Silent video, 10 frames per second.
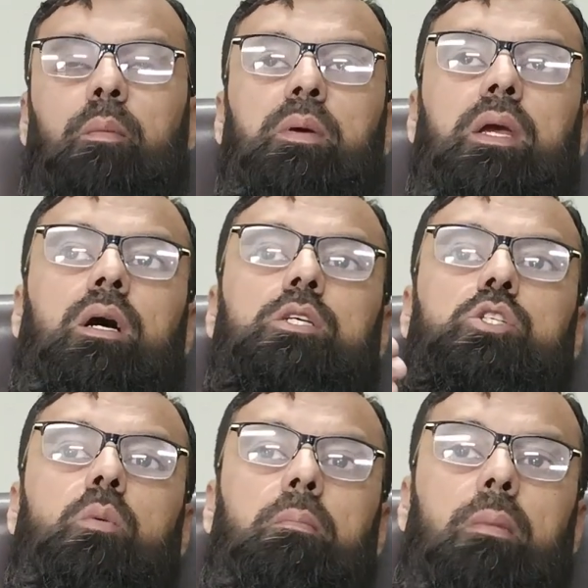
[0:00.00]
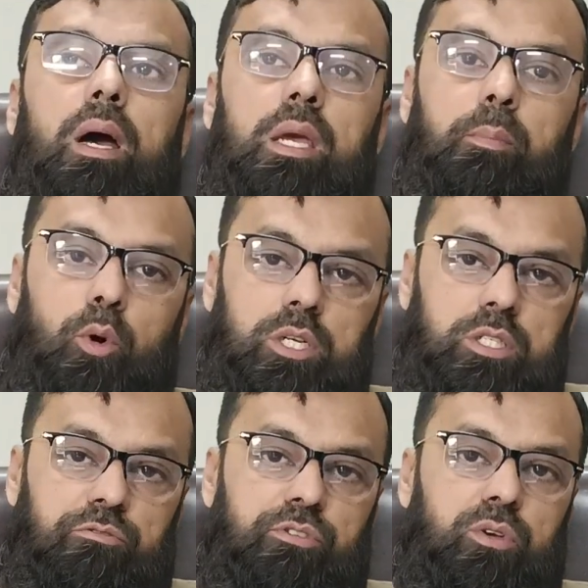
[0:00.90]
because to my point
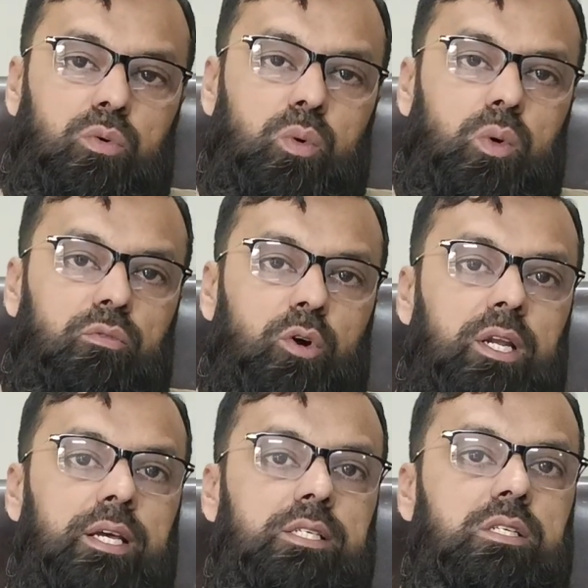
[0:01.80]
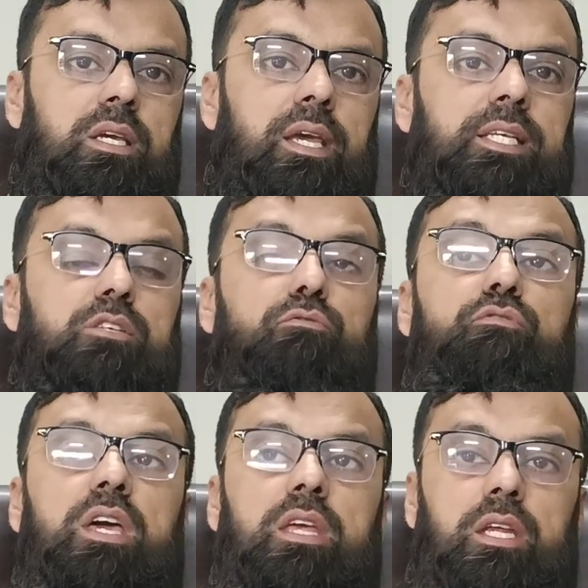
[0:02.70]
of view, world history is
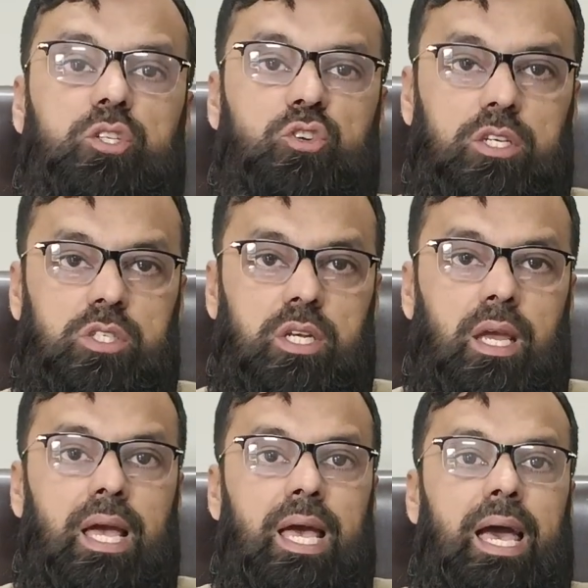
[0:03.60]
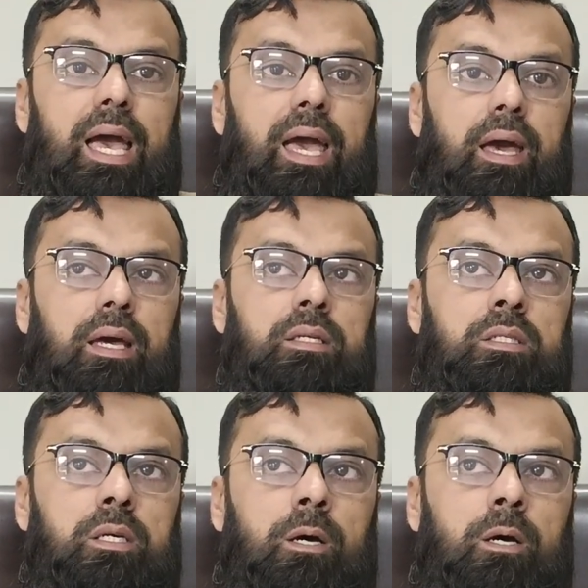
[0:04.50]
very interesting, and